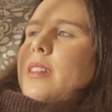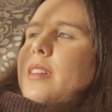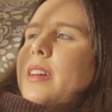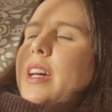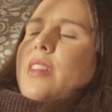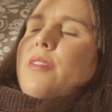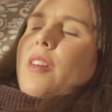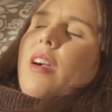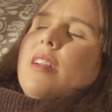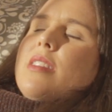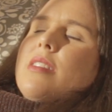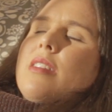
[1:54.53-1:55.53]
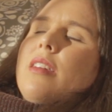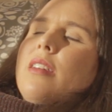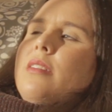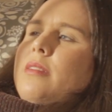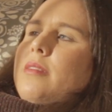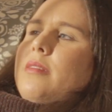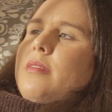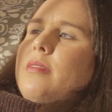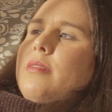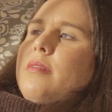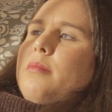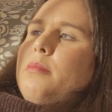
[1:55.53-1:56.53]
kind of artsy,
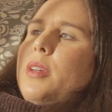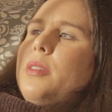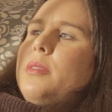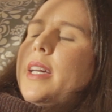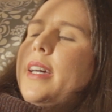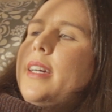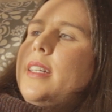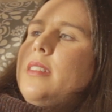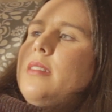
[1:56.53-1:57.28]
but okay.